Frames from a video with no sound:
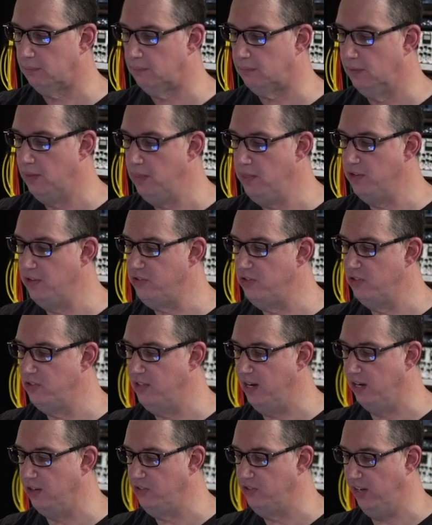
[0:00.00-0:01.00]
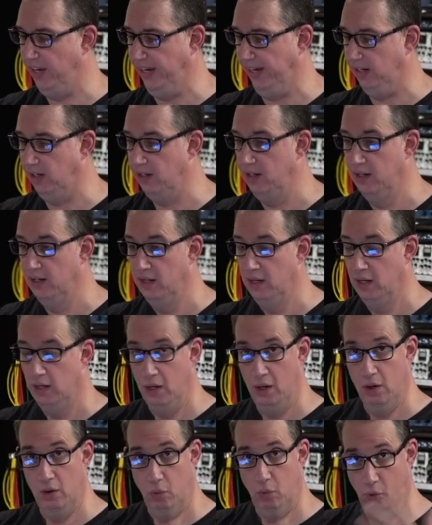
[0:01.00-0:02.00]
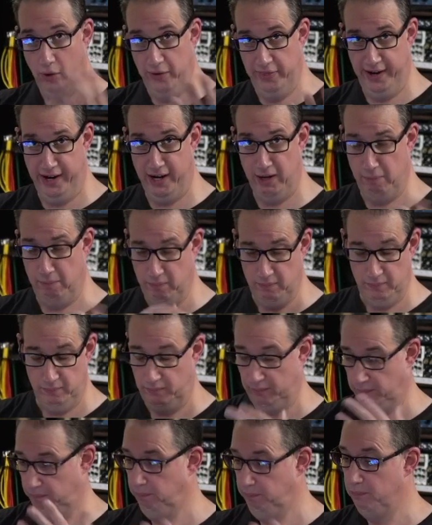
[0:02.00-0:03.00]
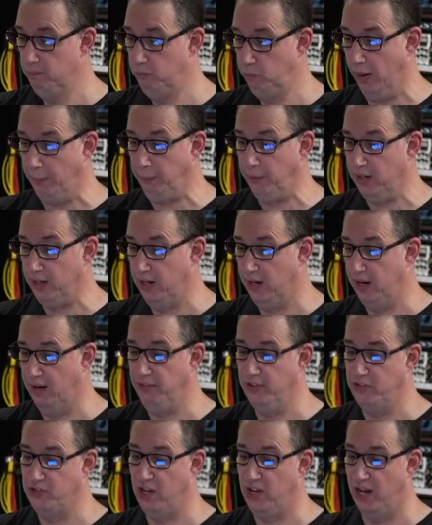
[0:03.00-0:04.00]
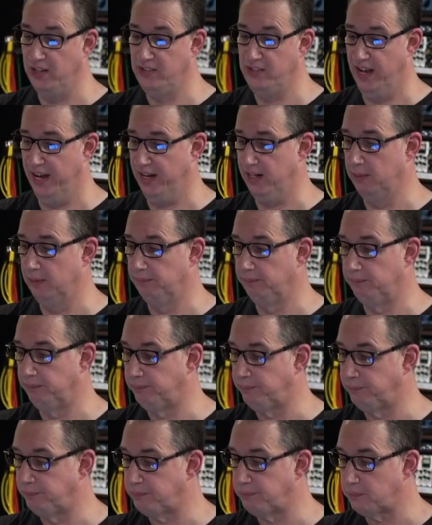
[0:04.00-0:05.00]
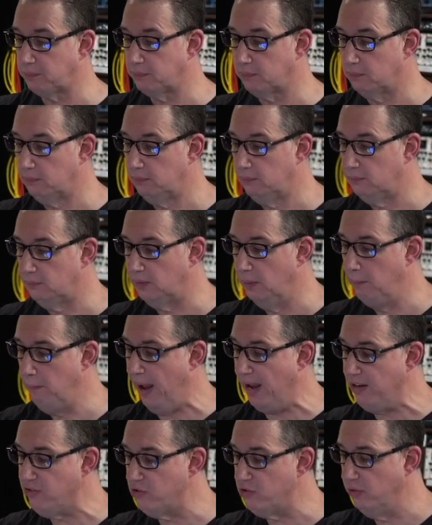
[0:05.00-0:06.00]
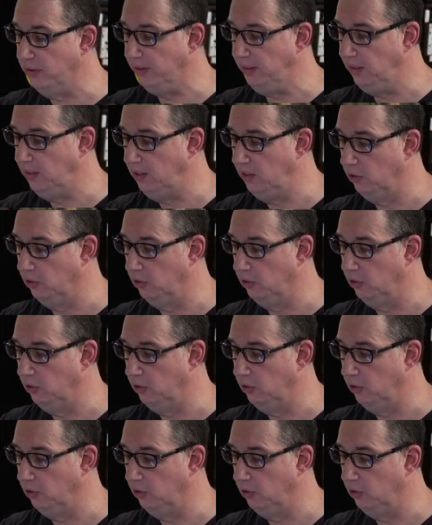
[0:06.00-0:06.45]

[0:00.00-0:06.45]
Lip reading: This is their take or their replica of the Sontec mastering EQ.